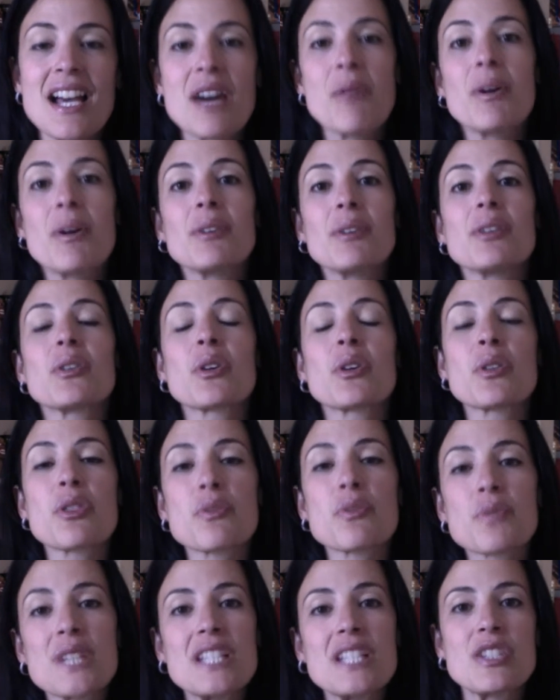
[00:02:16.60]
Well, there are
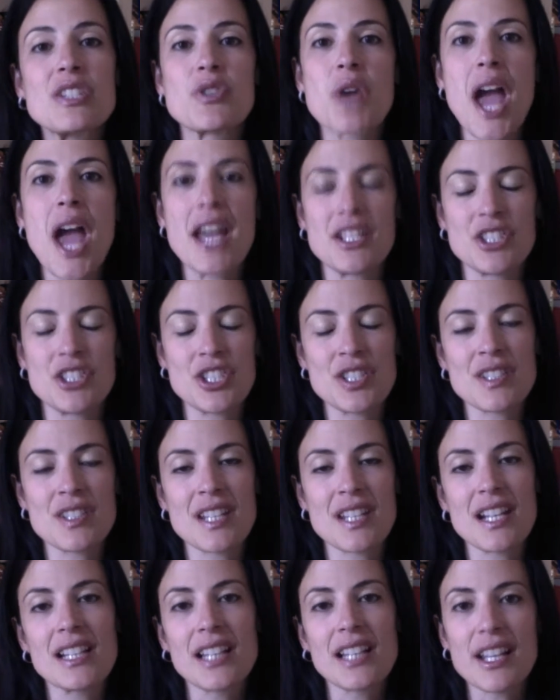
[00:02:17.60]
3 strategies
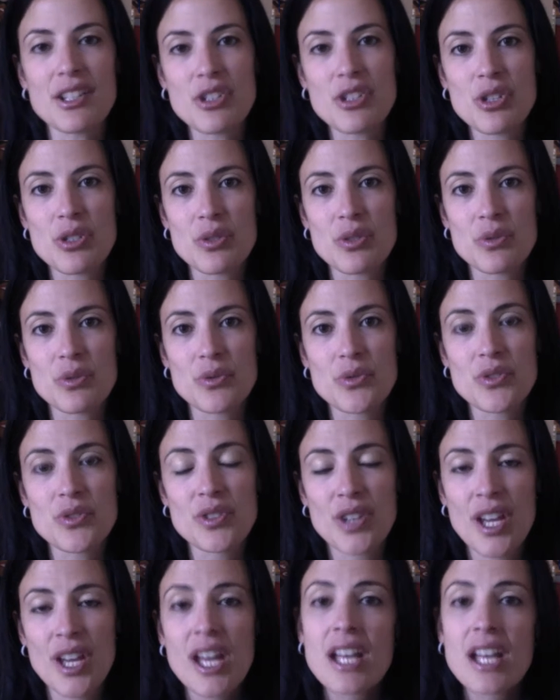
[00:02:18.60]
that I like to use.